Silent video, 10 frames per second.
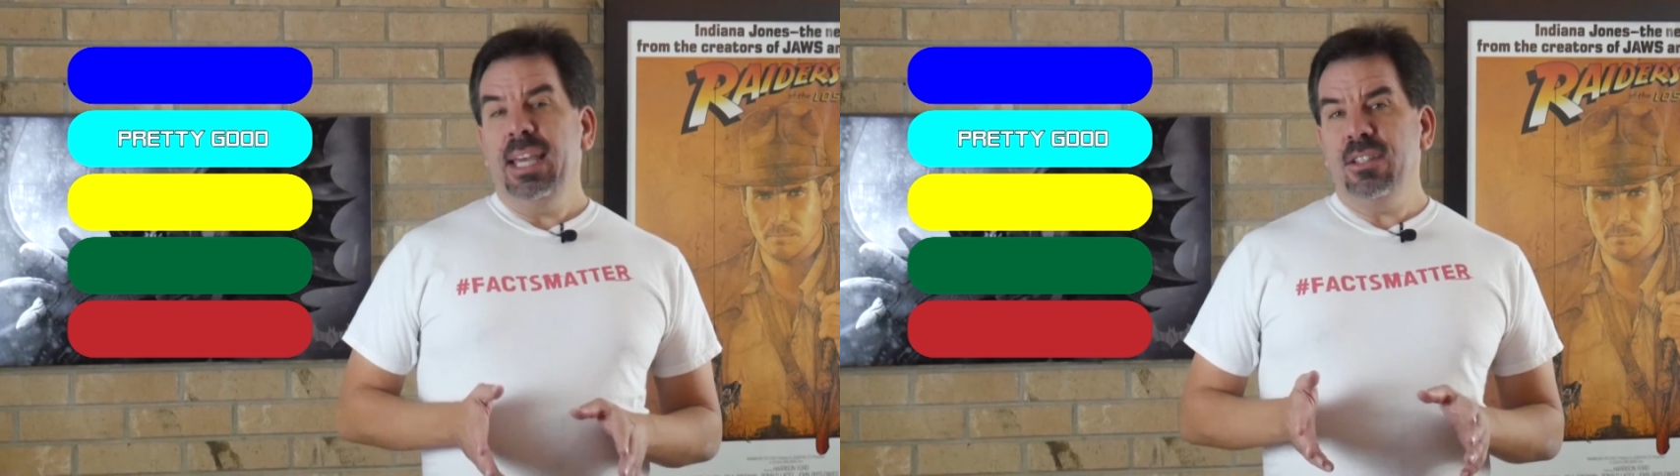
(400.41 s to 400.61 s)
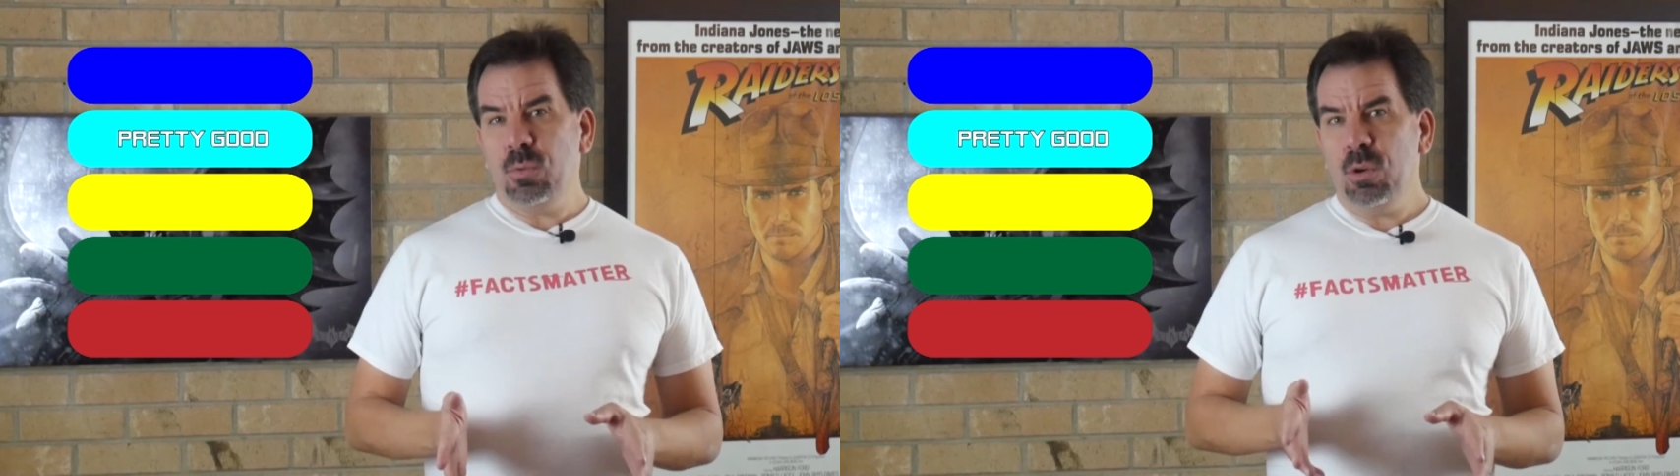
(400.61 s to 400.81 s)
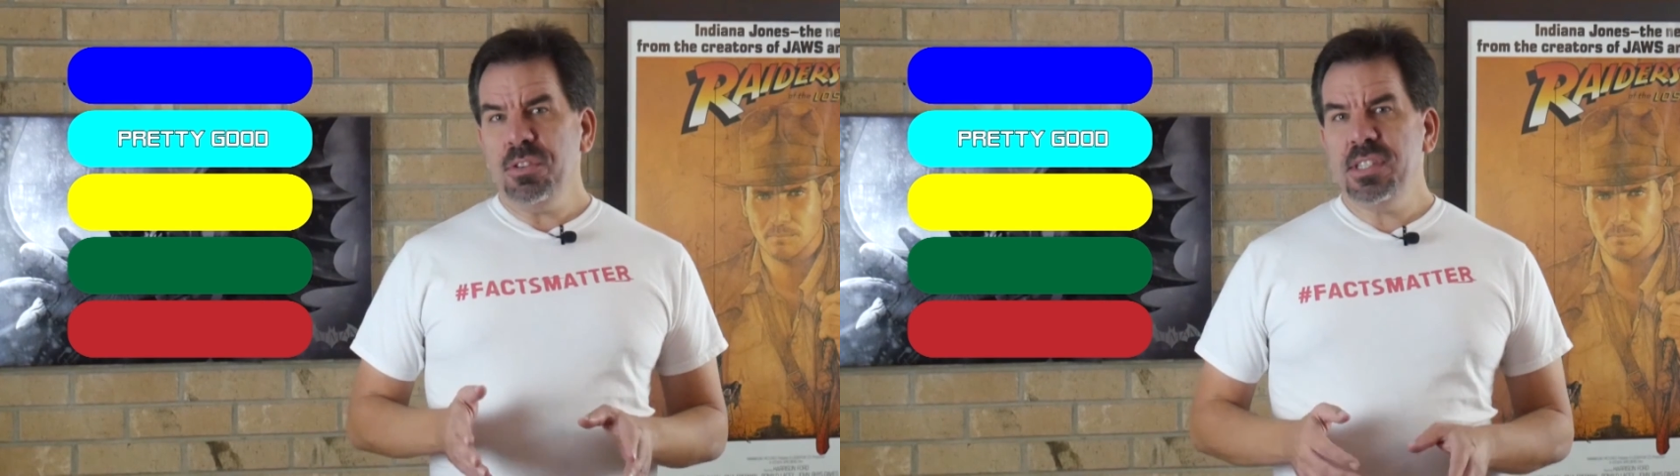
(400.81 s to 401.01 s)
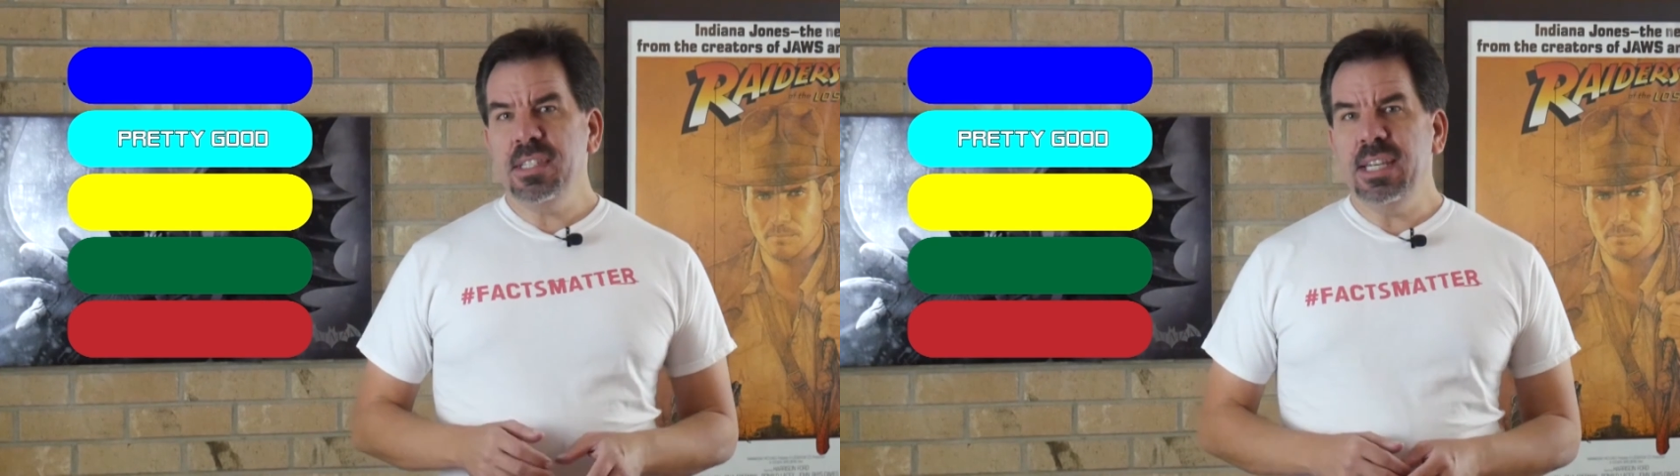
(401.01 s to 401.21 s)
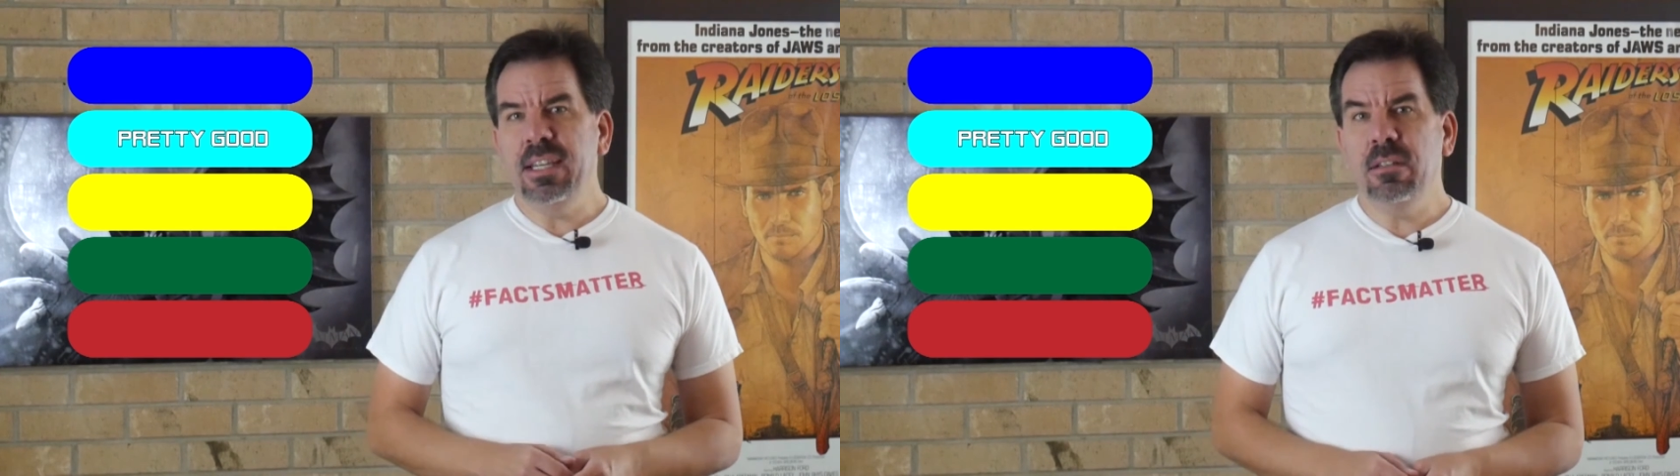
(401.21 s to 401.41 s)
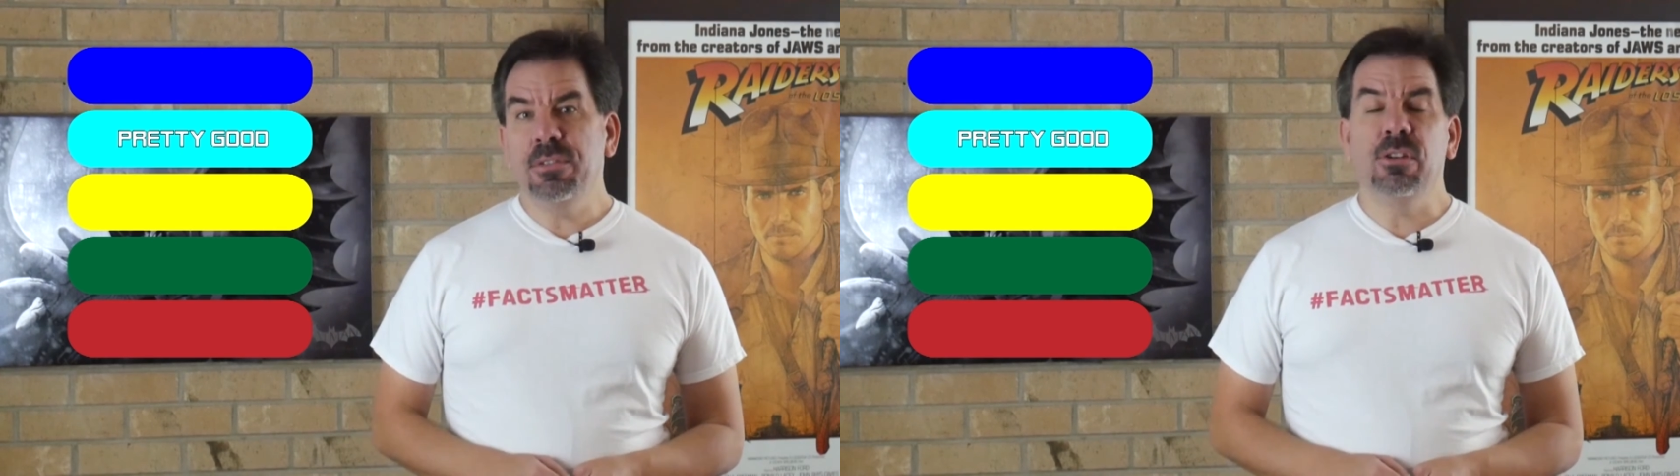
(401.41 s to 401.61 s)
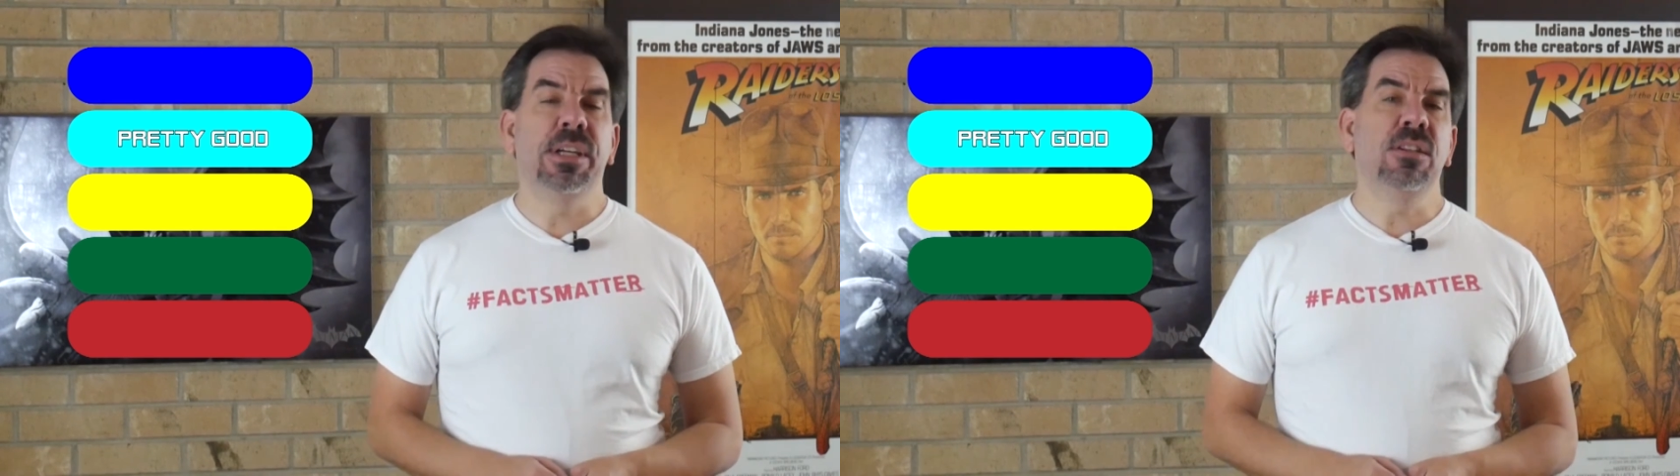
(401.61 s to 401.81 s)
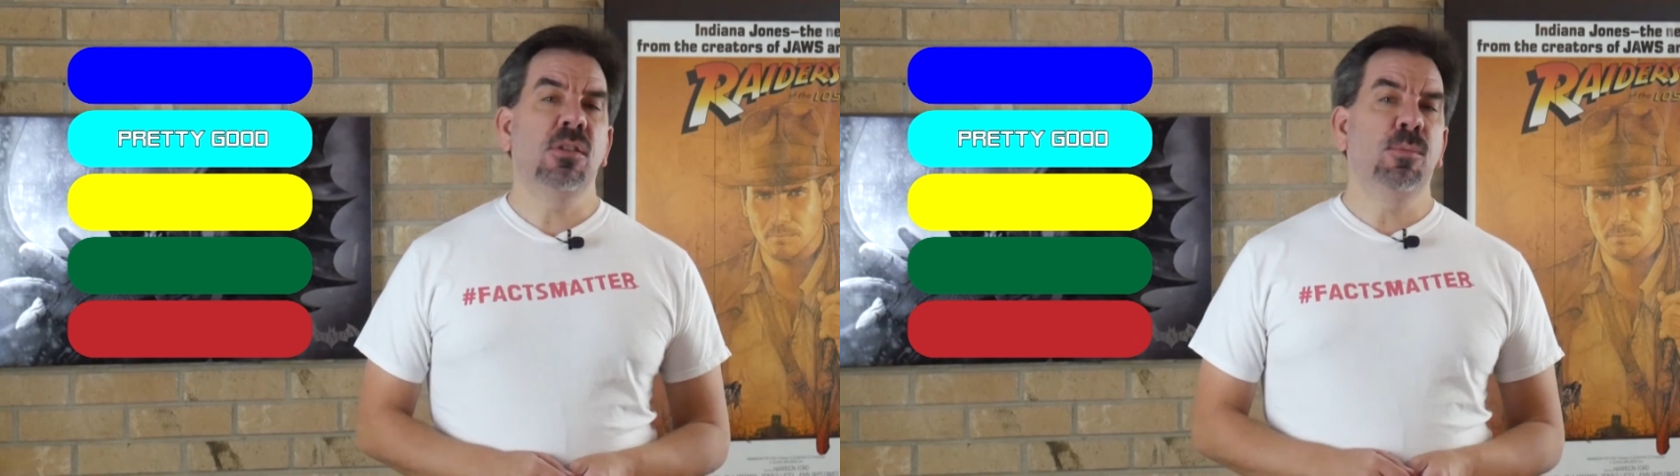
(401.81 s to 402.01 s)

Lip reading: It's worth seeing if you're into